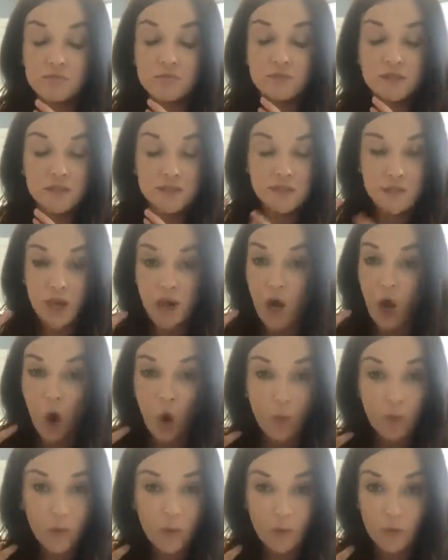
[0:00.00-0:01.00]
stay
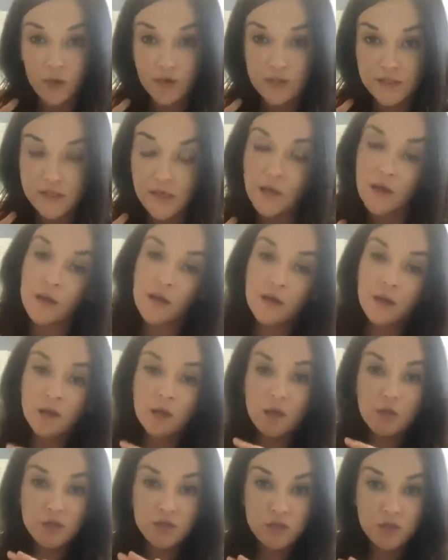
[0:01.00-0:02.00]
home when we're sick,
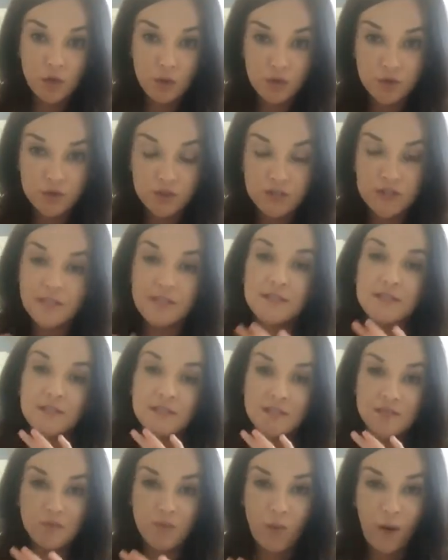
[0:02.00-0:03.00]
social distance,